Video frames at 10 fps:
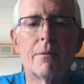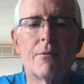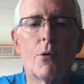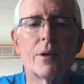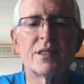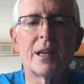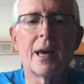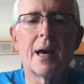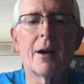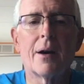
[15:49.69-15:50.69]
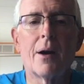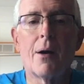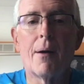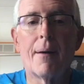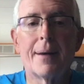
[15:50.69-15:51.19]
focusing our
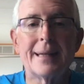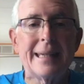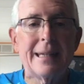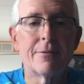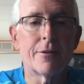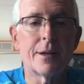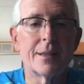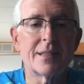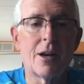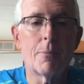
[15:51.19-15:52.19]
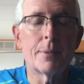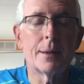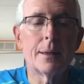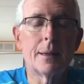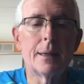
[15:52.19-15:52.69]
need for His help
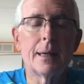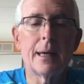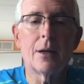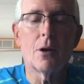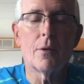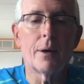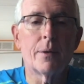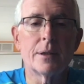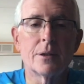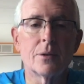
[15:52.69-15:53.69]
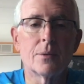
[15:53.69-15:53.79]
in all that we do.